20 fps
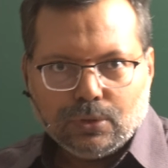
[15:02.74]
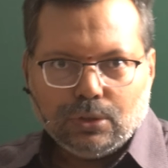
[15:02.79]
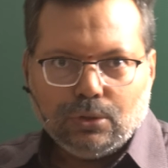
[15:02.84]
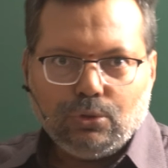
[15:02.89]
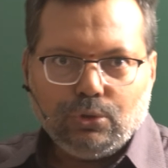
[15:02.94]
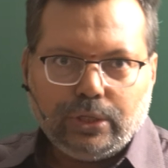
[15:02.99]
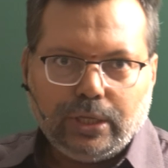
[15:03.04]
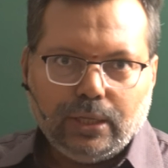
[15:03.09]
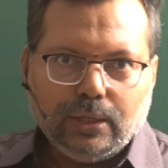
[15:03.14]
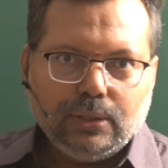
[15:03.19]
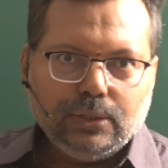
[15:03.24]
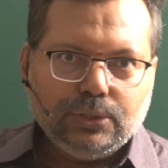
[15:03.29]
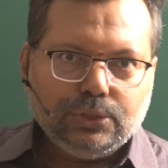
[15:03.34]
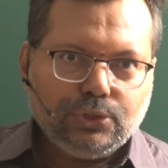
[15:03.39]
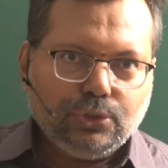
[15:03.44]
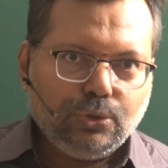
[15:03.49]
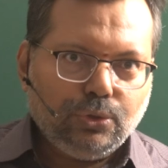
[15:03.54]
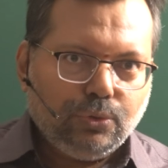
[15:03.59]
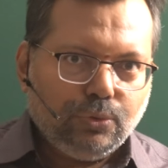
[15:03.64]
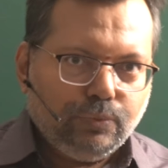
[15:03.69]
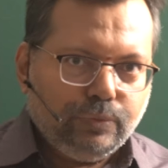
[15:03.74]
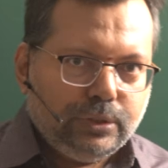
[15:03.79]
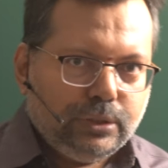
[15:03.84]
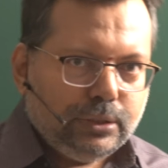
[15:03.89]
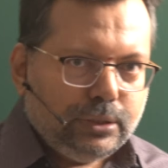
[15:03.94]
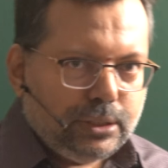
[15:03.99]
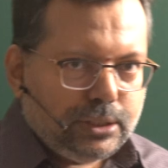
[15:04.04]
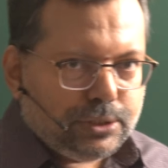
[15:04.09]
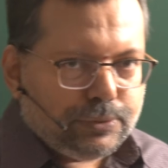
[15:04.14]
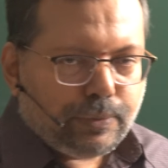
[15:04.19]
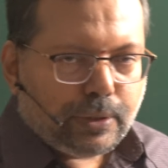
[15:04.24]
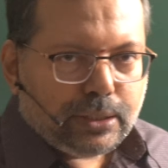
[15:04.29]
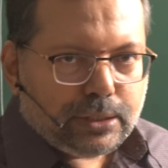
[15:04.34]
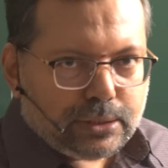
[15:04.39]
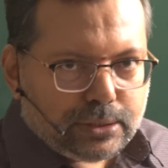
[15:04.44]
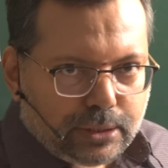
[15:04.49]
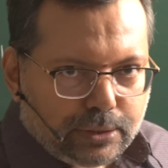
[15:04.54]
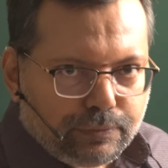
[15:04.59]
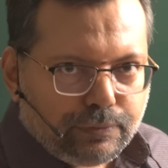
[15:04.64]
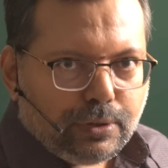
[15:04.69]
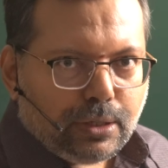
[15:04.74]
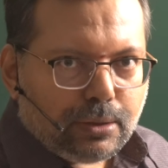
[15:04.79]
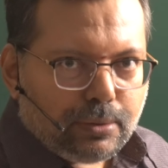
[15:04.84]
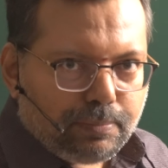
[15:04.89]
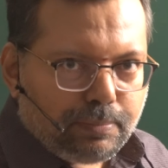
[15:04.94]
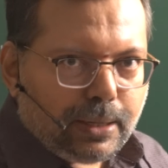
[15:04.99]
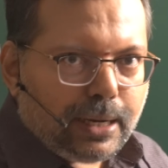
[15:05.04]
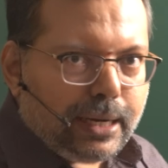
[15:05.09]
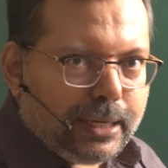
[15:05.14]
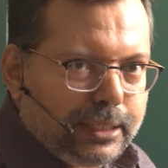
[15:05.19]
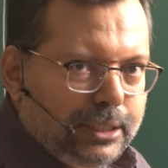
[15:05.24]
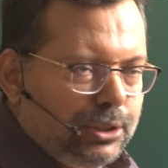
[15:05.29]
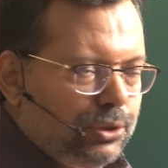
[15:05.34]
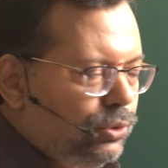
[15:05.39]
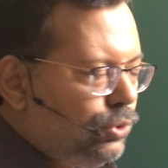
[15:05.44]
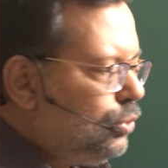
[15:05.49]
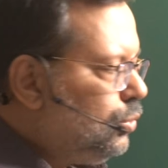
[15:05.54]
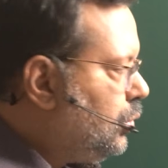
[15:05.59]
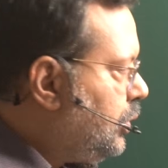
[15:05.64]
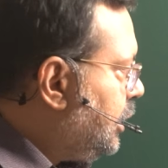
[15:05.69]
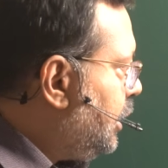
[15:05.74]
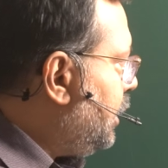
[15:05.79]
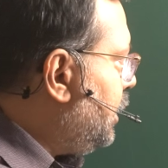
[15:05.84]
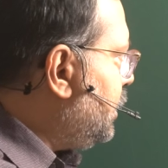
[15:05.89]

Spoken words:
Okay, so with this, what is that we are planning to do here